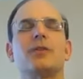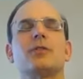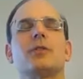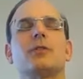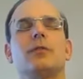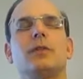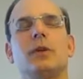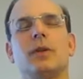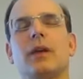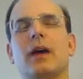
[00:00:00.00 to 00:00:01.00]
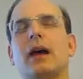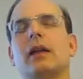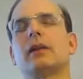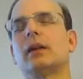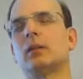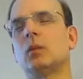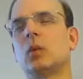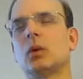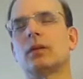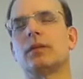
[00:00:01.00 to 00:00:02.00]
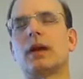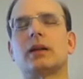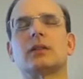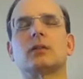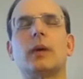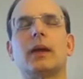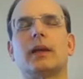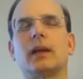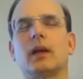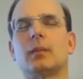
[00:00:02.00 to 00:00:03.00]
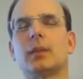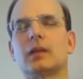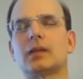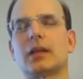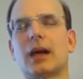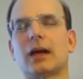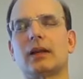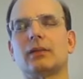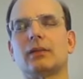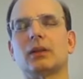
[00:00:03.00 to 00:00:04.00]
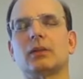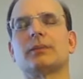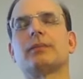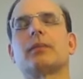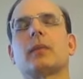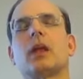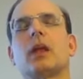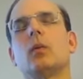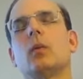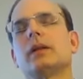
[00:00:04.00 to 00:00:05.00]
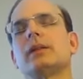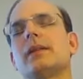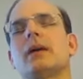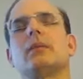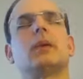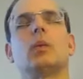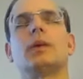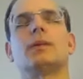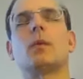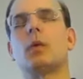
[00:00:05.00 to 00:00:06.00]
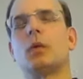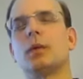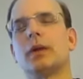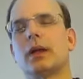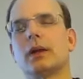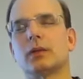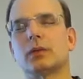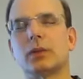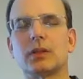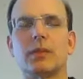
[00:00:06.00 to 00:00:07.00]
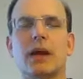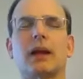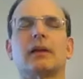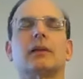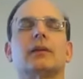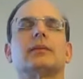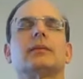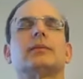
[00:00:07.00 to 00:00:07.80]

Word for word: you can feel that and more of that is waking up inside of you what does that mean? What, who cares? What's it matter?